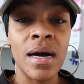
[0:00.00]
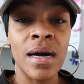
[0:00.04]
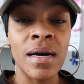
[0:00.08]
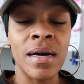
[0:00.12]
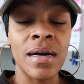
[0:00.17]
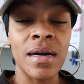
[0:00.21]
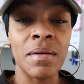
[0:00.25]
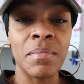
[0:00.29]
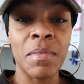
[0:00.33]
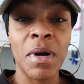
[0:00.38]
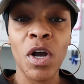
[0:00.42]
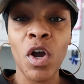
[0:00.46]

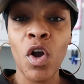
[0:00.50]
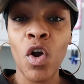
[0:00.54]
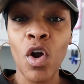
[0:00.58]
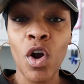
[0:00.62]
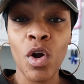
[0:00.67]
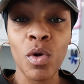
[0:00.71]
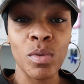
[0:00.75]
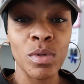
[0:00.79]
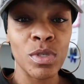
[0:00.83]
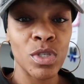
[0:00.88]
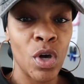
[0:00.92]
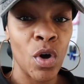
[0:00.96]
um, my
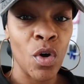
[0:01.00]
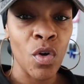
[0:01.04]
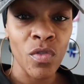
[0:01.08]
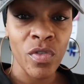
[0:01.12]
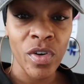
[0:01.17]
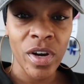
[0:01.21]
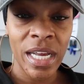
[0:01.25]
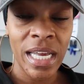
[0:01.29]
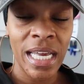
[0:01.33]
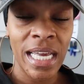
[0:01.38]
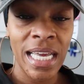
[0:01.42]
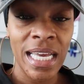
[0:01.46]
car was
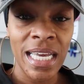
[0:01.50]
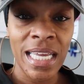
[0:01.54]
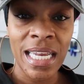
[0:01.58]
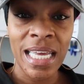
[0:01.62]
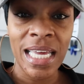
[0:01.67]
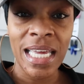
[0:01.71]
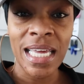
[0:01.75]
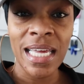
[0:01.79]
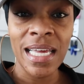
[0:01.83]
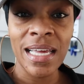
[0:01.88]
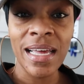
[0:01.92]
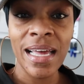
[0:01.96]

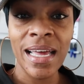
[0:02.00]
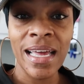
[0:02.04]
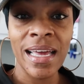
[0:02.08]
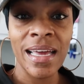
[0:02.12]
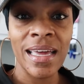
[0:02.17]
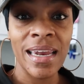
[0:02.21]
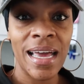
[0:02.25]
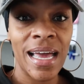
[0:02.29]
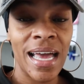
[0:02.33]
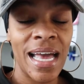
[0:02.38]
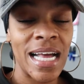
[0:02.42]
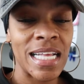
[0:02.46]
overheating
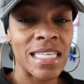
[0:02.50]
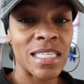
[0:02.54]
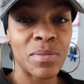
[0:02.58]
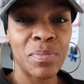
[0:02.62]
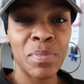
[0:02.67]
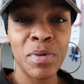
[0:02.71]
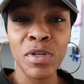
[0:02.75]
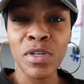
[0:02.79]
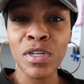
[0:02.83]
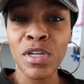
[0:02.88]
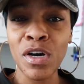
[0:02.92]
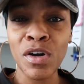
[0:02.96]
and I had to
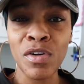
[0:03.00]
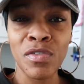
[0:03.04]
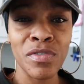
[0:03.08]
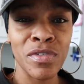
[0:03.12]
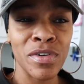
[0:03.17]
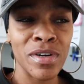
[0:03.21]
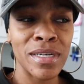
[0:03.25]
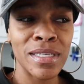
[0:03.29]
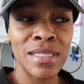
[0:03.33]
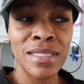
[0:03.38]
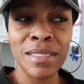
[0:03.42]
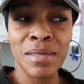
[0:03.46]
pull
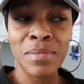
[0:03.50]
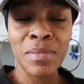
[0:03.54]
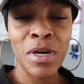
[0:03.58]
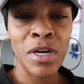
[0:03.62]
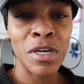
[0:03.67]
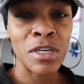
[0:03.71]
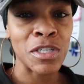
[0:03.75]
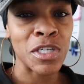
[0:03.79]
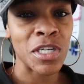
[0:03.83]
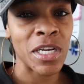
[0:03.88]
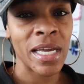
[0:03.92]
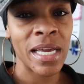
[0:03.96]
over at some
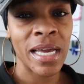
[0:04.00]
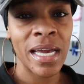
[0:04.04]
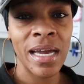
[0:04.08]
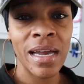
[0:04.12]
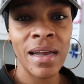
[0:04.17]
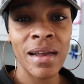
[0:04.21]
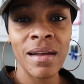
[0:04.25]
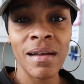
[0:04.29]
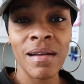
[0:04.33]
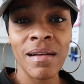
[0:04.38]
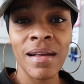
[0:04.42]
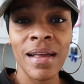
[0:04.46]
urgent
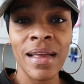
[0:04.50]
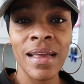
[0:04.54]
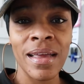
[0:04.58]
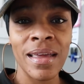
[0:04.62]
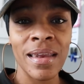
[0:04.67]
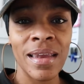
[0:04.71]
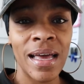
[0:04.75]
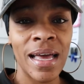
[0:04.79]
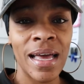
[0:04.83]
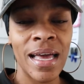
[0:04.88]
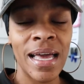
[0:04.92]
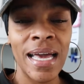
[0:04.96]
care
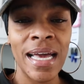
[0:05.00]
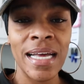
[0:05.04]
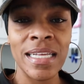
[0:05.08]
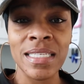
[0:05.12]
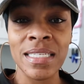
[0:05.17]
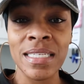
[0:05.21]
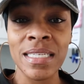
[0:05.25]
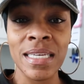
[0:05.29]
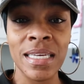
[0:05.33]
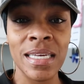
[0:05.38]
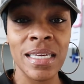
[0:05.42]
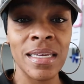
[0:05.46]
and I had
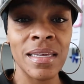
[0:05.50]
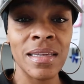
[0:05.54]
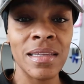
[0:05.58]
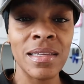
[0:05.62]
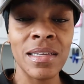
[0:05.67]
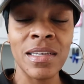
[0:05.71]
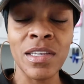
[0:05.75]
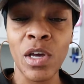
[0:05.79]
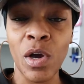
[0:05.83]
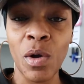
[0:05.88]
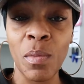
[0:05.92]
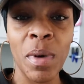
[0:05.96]
to get,
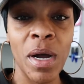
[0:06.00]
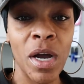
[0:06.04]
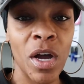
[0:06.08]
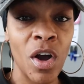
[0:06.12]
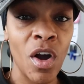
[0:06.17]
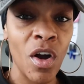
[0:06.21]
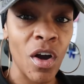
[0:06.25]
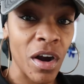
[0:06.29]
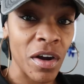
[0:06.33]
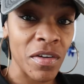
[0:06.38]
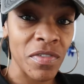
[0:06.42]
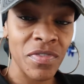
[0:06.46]
you know, my
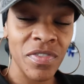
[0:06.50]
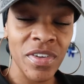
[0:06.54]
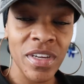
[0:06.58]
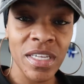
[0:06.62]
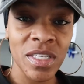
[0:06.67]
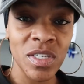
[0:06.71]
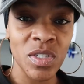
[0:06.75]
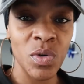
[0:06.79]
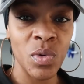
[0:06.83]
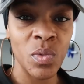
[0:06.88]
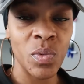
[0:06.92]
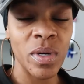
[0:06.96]
car
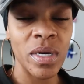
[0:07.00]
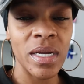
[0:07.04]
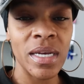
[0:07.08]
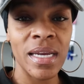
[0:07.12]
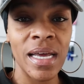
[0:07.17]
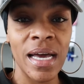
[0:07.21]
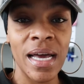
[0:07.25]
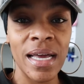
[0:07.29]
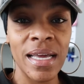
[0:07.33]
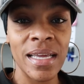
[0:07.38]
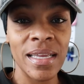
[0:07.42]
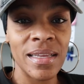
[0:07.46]
fixed or
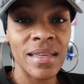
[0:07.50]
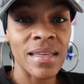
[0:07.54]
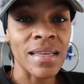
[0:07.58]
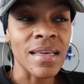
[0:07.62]
whatnot